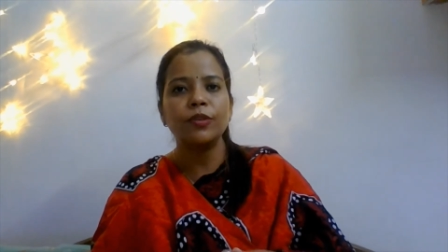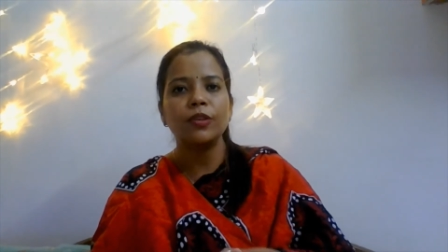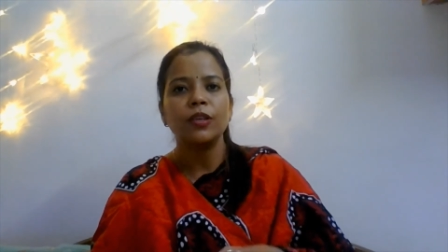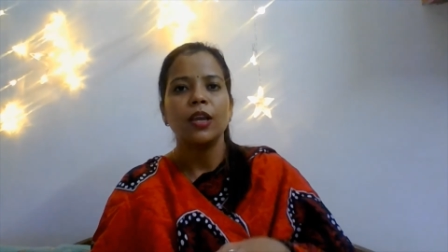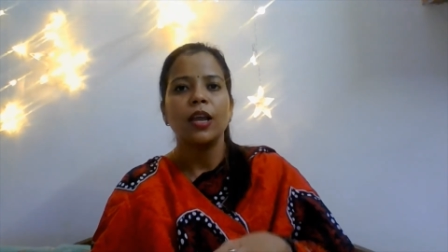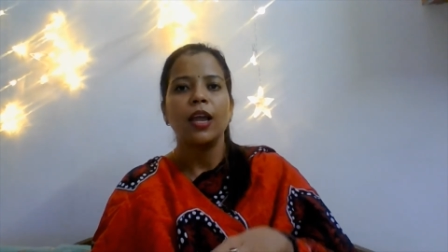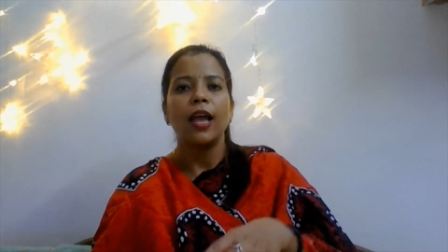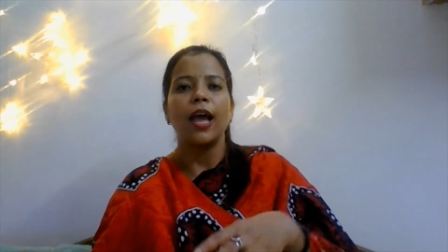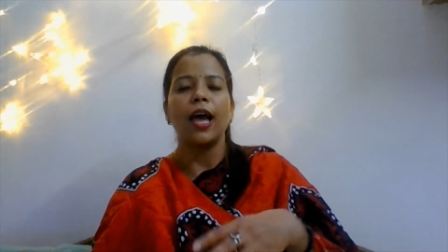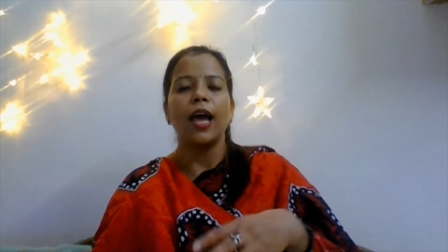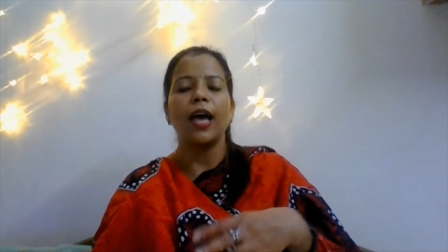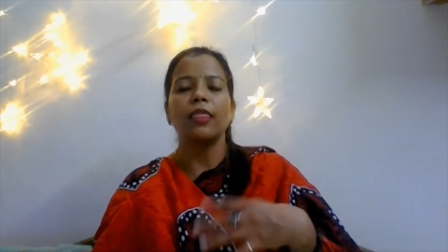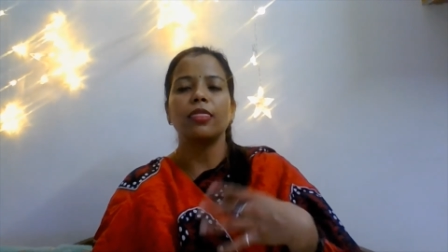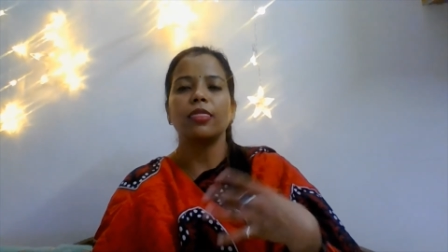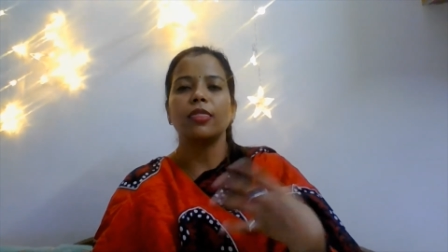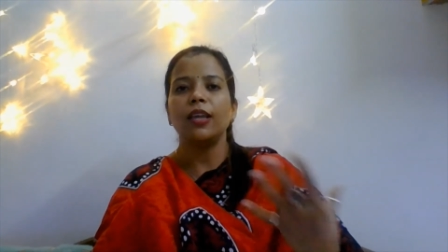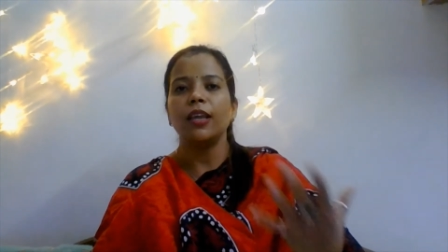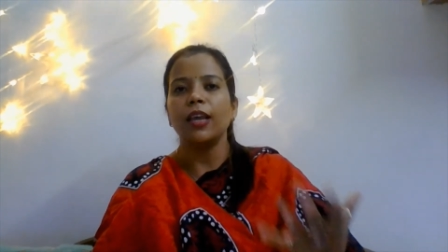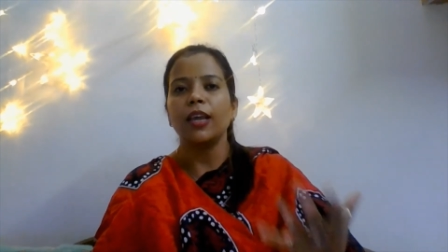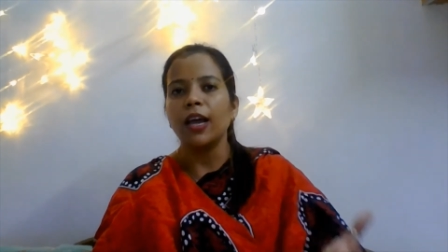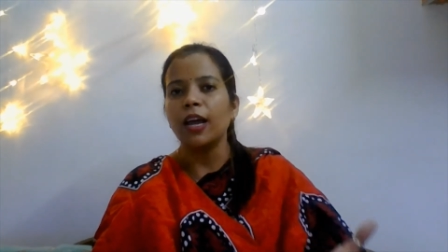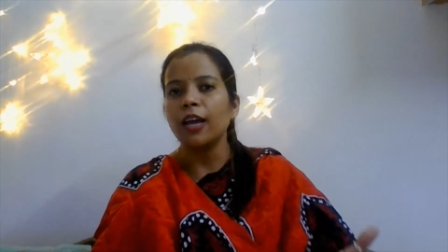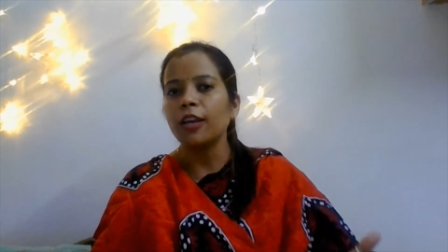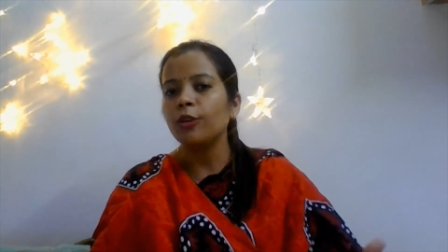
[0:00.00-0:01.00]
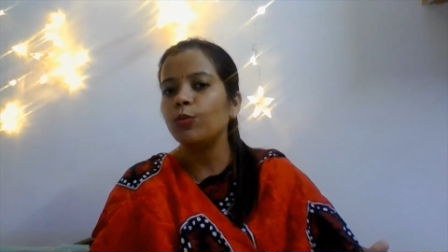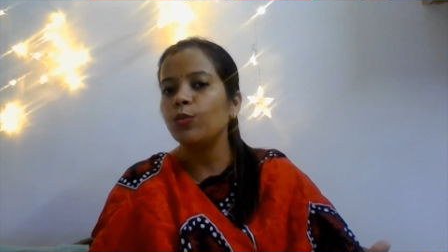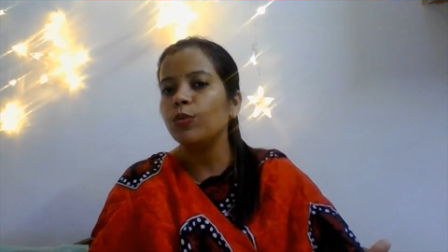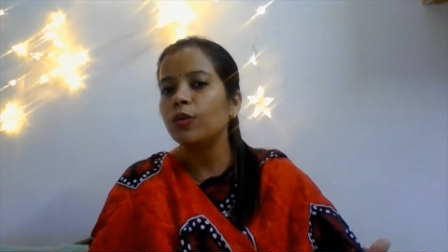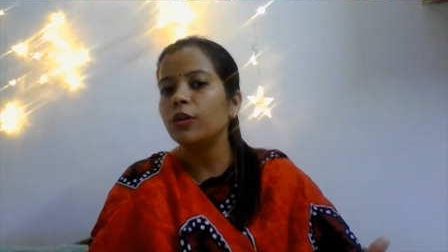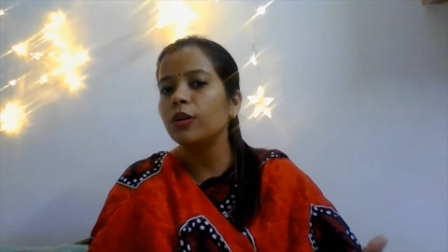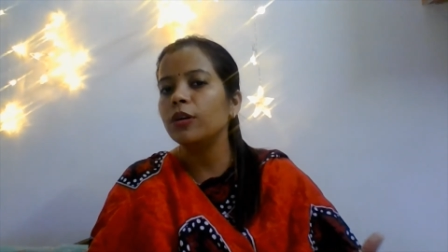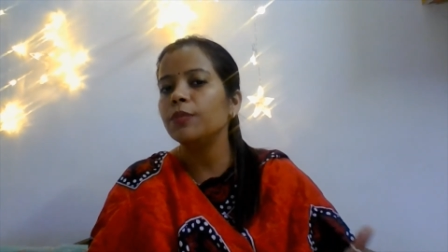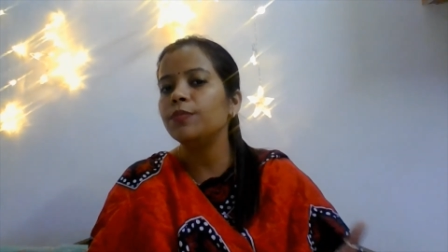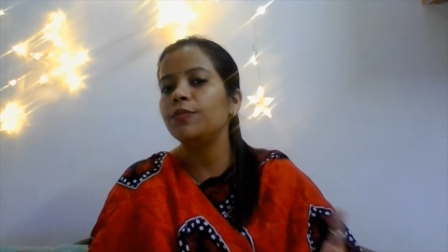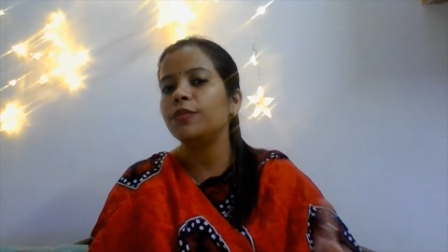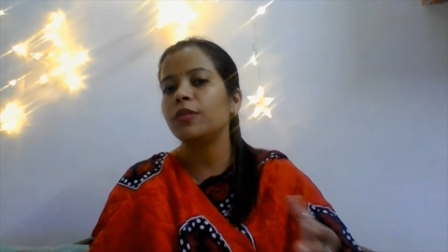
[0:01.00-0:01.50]
and the
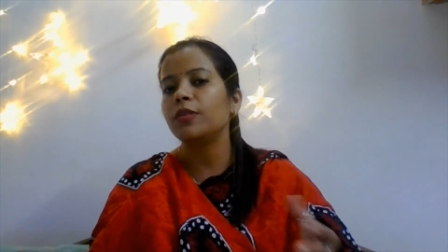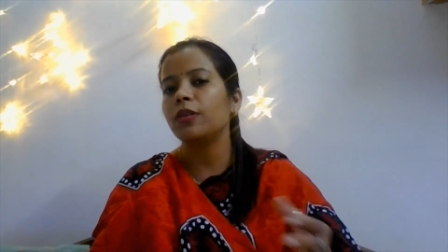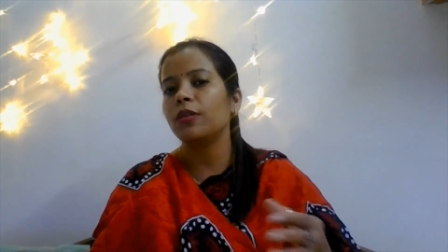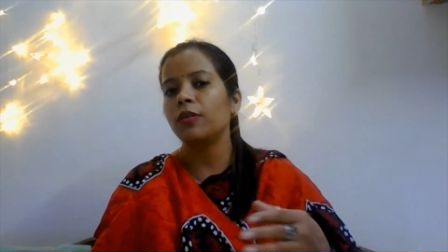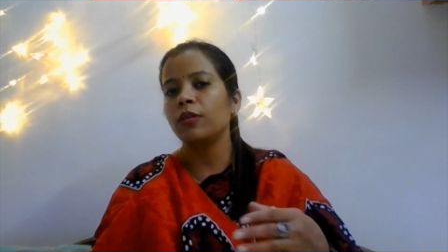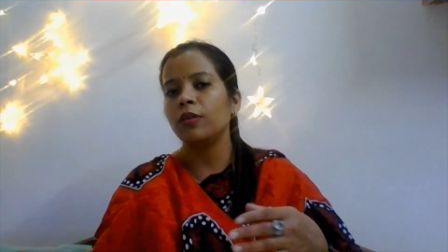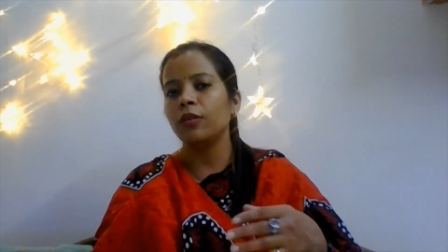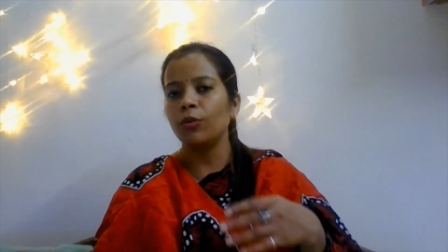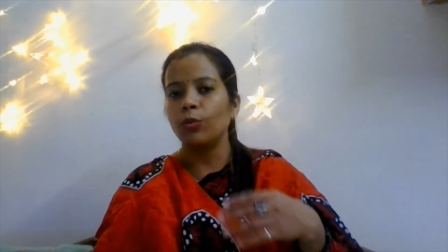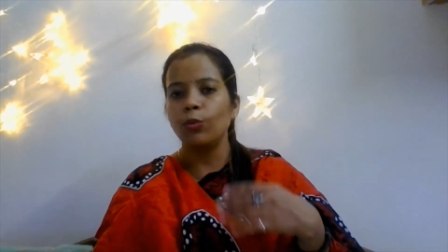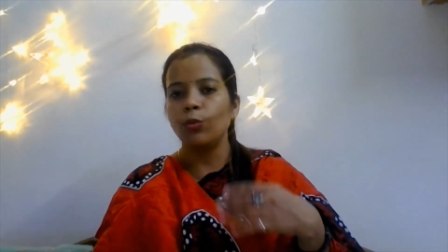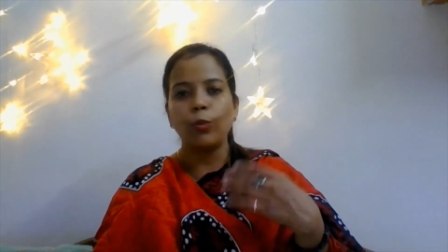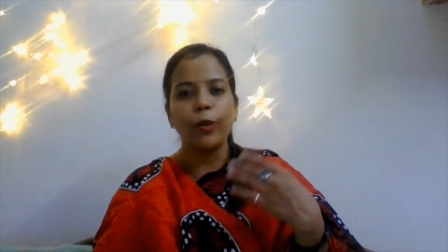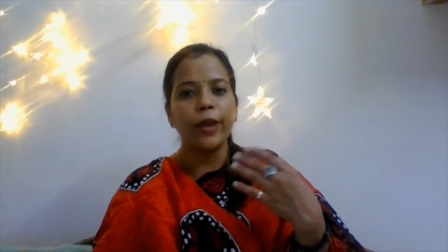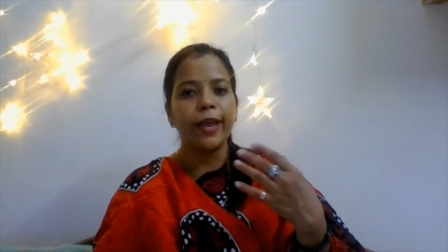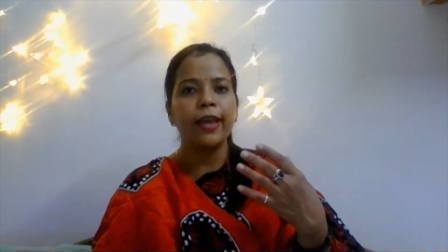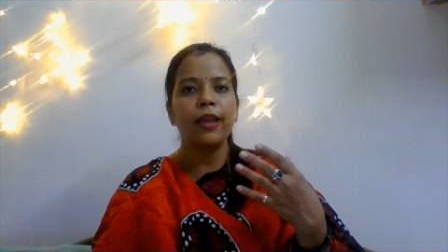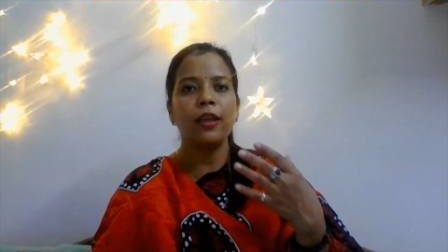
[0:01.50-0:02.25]
adverbs, where